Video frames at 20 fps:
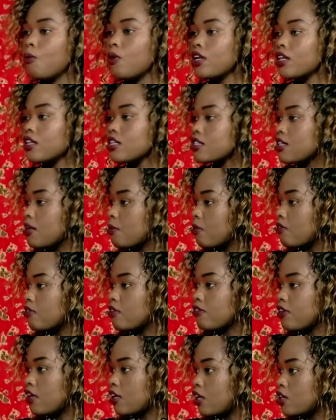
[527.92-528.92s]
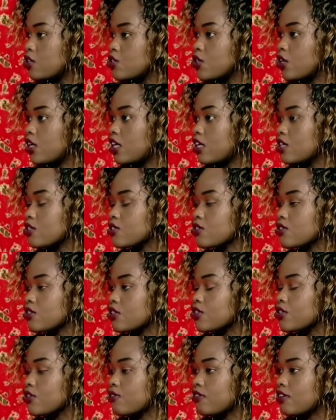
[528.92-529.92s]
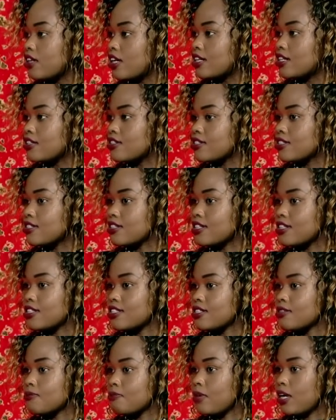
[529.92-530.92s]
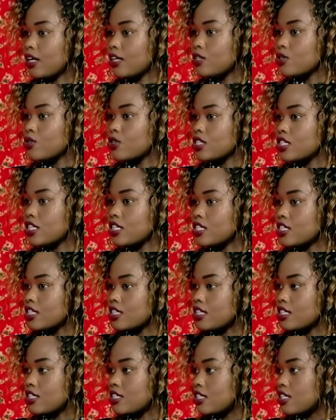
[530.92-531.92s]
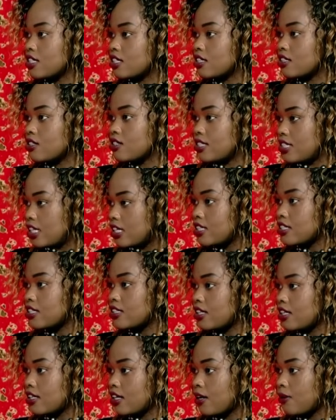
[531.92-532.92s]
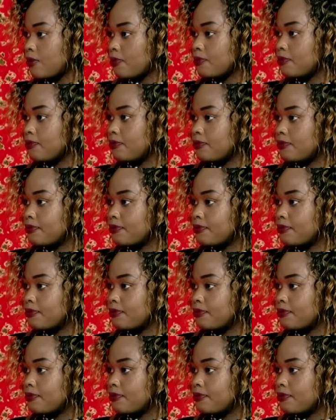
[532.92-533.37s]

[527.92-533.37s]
what are the, some of the financial lessons that you've learned since back in twenty eighteen till date right now?